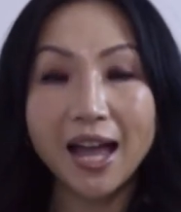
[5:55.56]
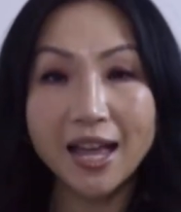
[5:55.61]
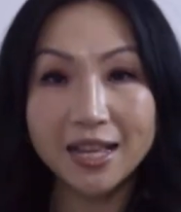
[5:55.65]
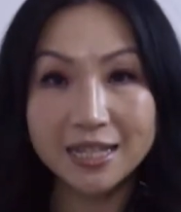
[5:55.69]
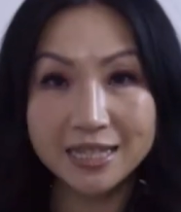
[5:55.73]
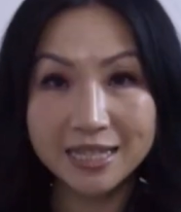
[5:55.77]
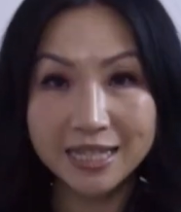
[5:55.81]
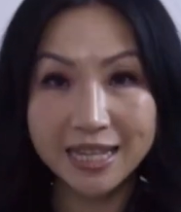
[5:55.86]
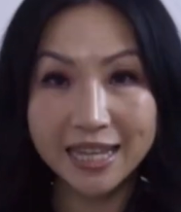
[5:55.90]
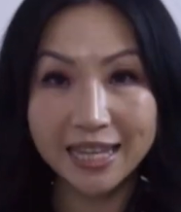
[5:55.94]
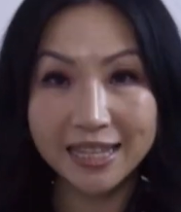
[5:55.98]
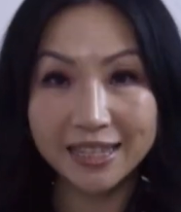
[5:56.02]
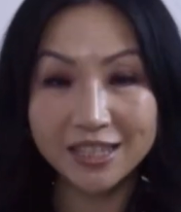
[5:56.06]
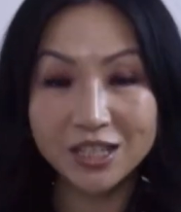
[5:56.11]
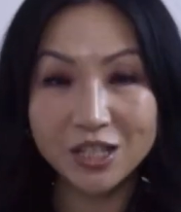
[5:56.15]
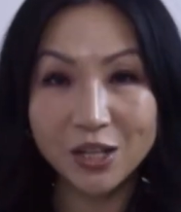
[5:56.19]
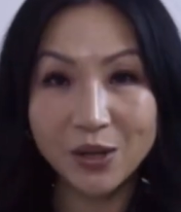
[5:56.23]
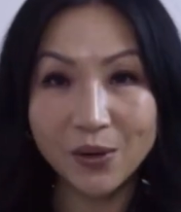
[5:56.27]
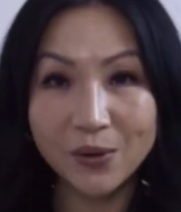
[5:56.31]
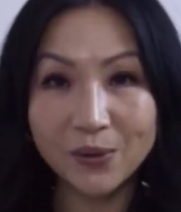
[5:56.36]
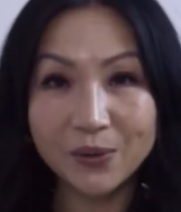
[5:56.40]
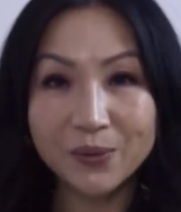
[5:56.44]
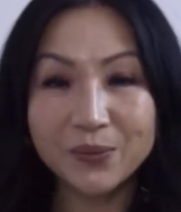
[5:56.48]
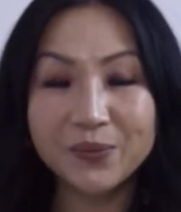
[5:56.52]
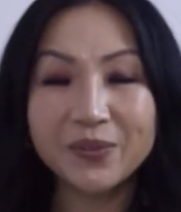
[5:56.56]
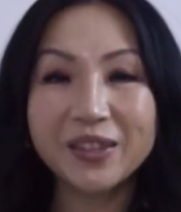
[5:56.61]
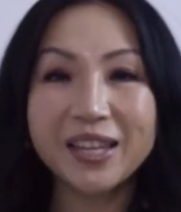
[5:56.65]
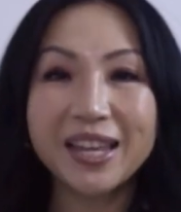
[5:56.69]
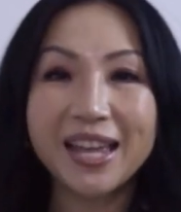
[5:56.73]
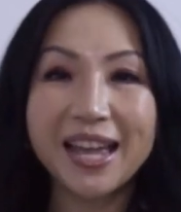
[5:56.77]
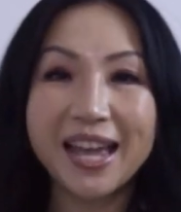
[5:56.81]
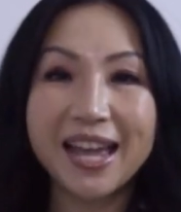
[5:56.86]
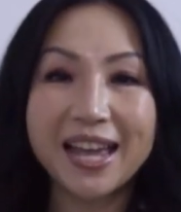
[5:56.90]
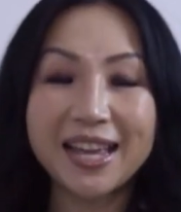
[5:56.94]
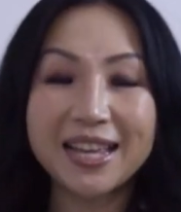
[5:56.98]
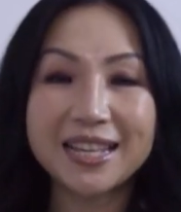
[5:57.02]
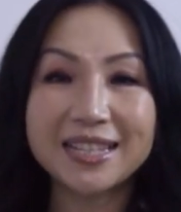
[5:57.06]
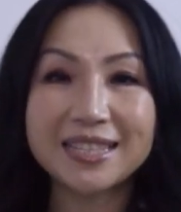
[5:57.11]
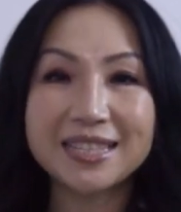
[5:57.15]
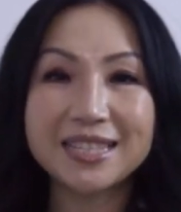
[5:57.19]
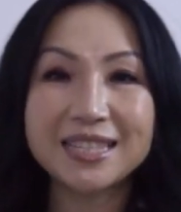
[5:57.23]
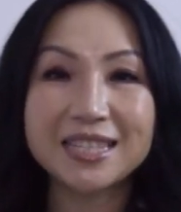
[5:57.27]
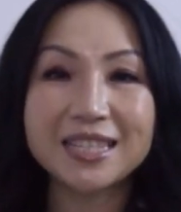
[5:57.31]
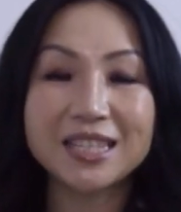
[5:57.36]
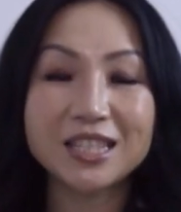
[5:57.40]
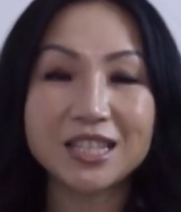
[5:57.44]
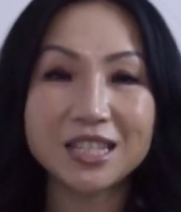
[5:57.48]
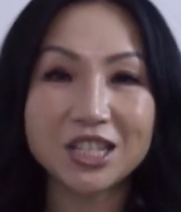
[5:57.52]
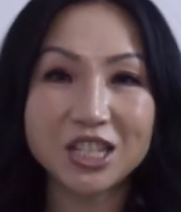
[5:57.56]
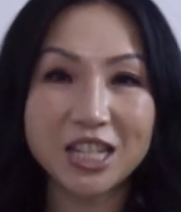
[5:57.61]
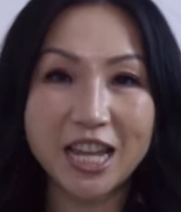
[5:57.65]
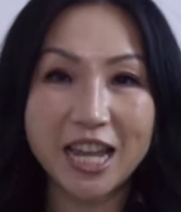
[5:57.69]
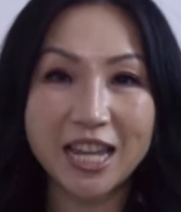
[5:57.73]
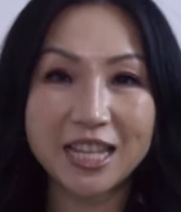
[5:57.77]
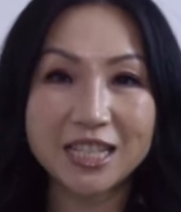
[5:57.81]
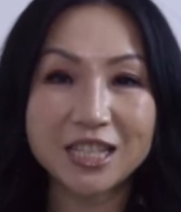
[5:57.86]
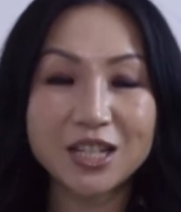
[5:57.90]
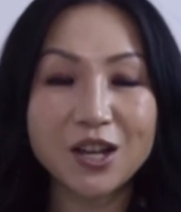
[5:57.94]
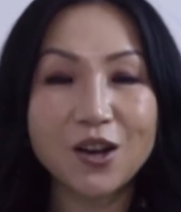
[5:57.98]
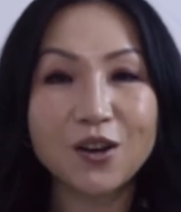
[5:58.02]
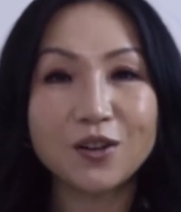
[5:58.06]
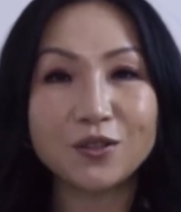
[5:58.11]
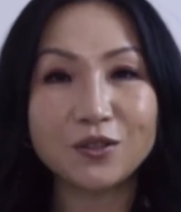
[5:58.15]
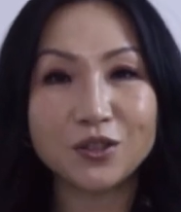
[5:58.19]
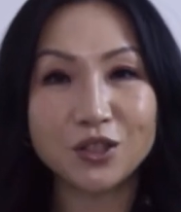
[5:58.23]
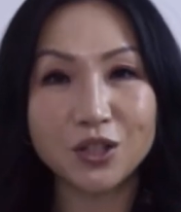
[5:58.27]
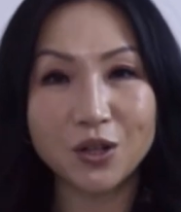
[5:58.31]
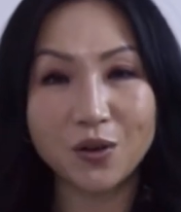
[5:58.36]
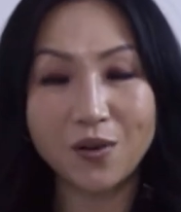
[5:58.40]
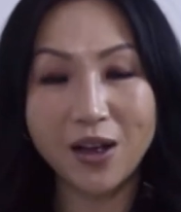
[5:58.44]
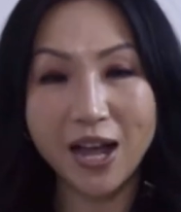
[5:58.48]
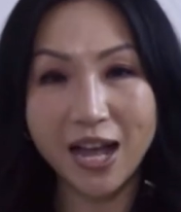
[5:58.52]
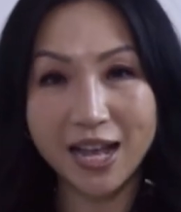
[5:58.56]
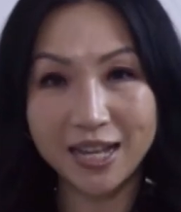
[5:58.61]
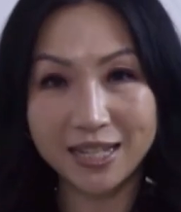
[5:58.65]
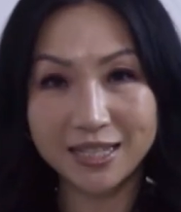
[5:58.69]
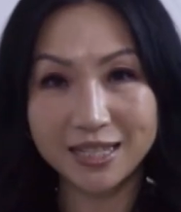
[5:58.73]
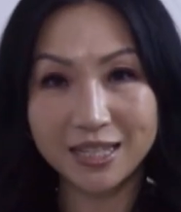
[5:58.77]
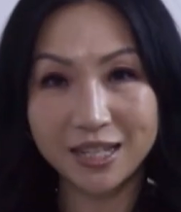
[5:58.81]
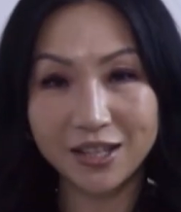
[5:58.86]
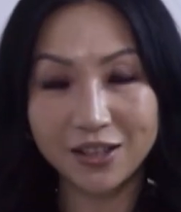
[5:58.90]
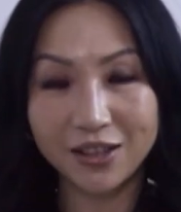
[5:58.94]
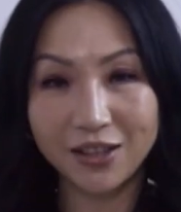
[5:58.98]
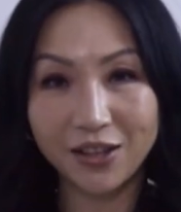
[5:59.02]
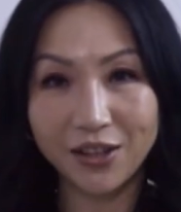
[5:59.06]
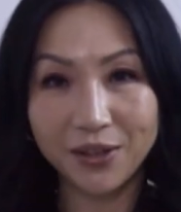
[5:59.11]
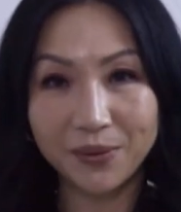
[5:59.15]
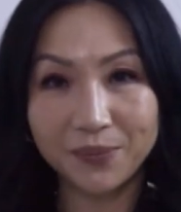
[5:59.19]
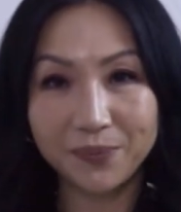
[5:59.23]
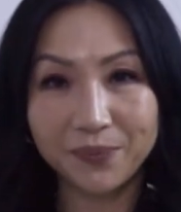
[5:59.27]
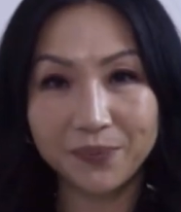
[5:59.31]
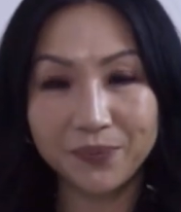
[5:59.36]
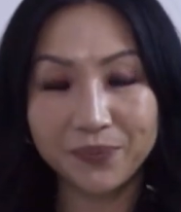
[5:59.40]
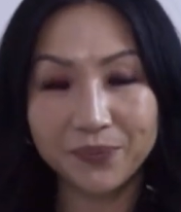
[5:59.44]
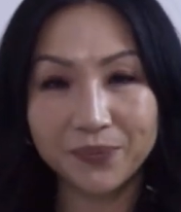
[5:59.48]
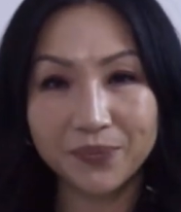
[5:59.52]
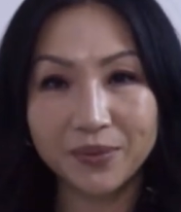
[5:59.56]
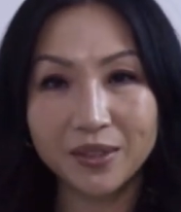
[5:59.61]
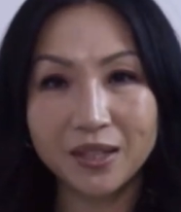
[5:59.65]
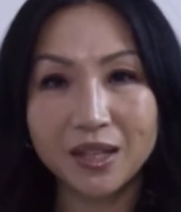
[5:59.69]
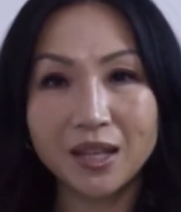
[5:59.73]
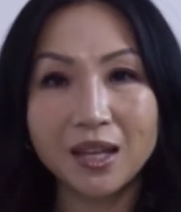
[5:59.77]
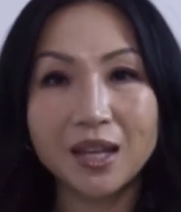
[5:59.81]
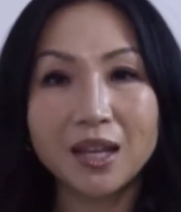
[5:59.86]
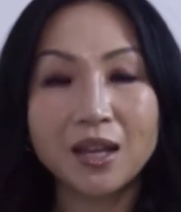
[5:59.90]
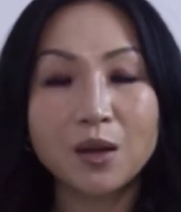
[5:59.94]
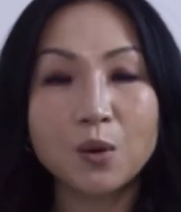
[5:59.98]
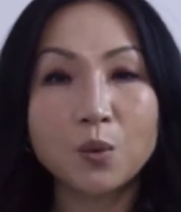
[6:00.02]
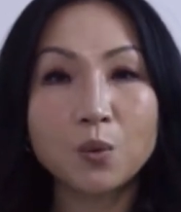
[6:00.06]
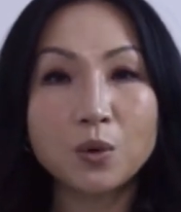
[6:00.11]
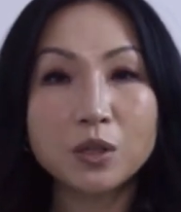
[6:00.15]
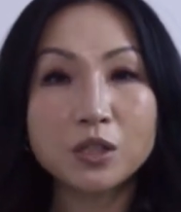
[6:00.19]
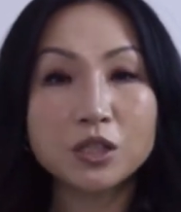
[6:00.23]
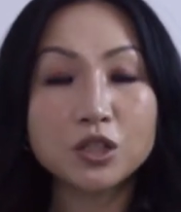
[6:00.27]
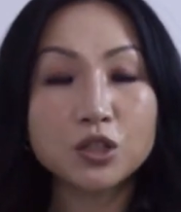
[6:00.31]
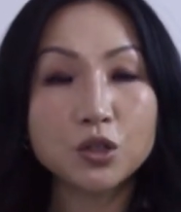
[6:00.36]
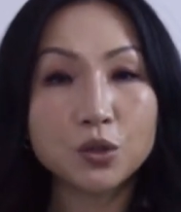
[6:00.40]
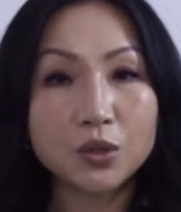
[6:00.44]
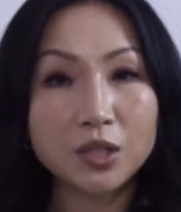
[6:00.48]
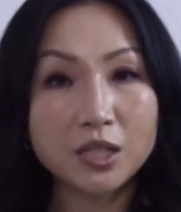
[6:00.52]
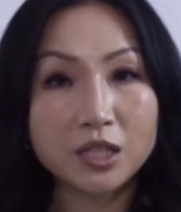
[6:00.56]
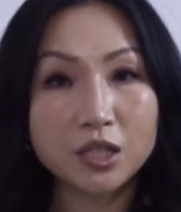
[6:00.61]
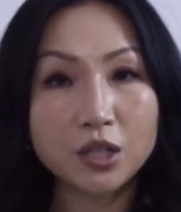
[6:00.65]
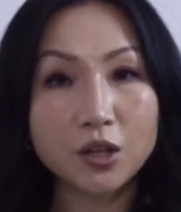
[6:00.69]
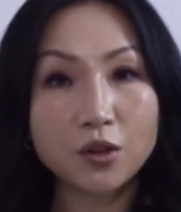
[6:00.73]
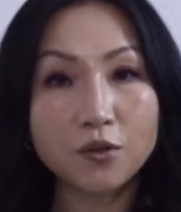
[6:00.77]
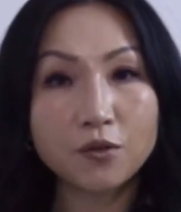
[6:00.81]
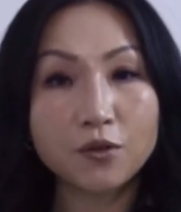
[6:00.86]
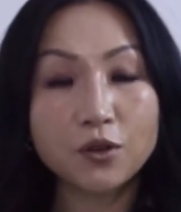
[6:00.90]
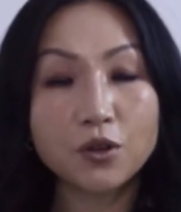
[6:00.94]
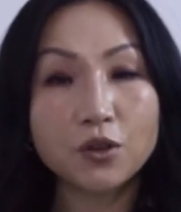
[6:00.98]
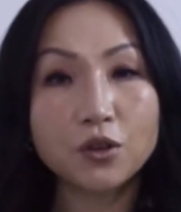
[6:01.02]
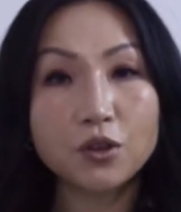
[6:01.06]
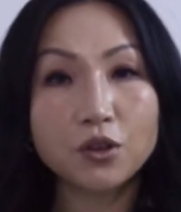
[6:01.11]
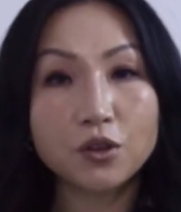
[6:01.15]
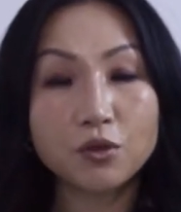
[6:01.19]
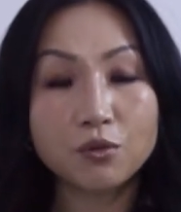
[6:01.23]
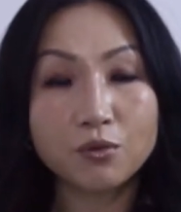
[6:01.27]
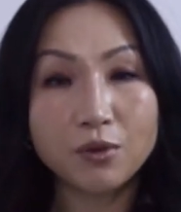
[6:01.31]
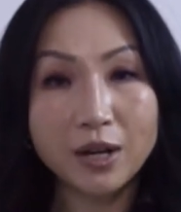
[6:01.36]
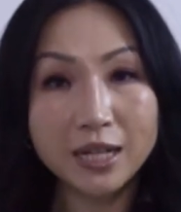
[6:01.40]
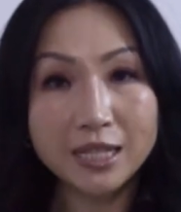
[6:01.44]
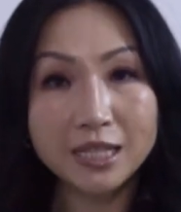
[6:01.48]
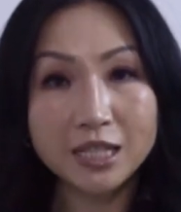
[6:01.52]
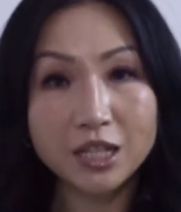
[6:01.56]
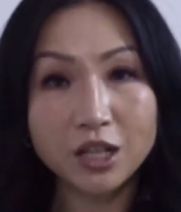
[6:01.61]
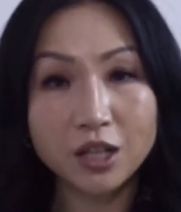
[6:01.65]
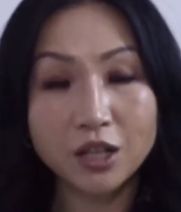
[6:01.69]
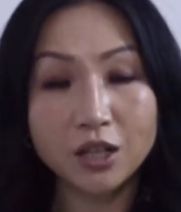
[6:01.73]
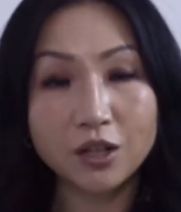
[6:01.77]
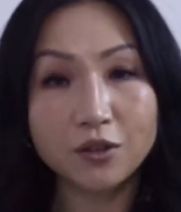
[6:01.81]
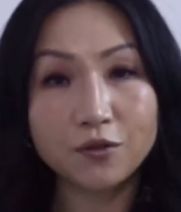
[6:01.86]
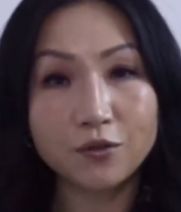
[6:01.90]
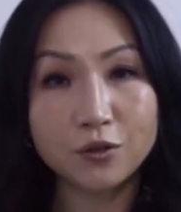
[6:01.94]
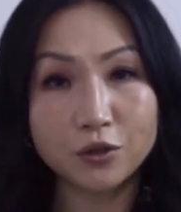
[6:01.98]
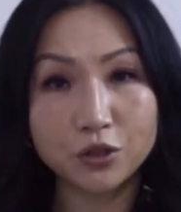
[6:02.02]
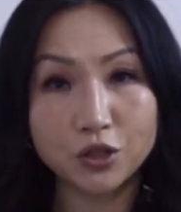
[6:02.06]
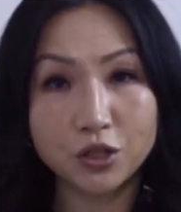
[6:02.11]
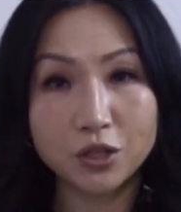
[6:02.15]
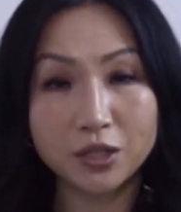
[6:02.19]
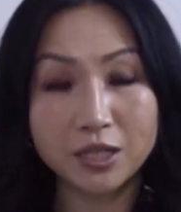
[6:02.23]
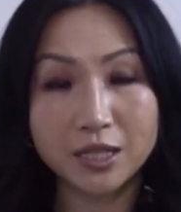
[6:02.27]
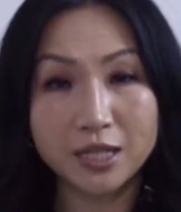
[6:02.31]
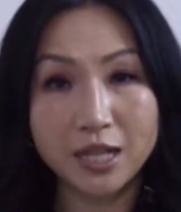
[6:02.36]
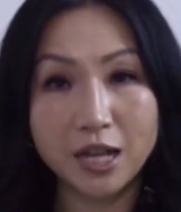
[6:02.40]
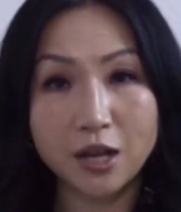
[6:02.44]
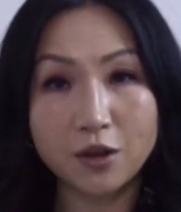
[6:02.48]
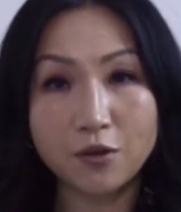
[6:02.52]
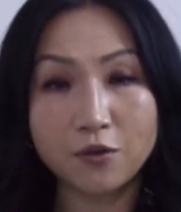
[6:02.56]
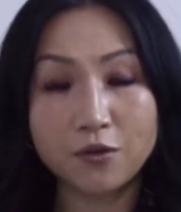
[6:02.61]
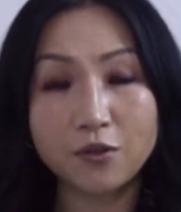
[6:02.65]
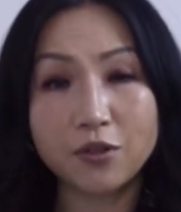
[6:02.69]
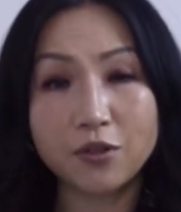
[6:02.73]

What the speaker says: skin tone, and the shape of your eyes color. Once you discover the right color for yourself,